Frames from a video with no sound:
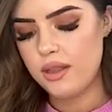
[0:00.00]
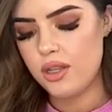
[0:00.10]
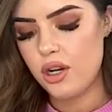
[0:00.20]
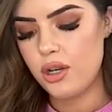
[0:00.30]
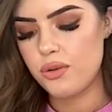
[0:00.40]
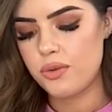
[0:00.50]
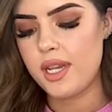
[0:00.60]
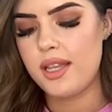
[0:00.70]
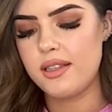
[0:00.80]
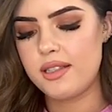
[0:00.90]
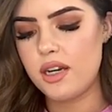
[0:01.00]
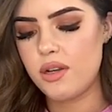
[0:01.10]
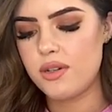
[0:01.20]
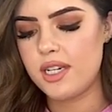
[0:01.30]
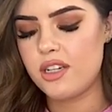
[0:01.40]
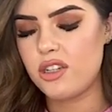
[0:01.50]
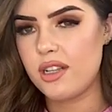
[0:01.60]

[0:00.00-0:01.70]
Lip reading: The nude one, yeah, this is the nude edition,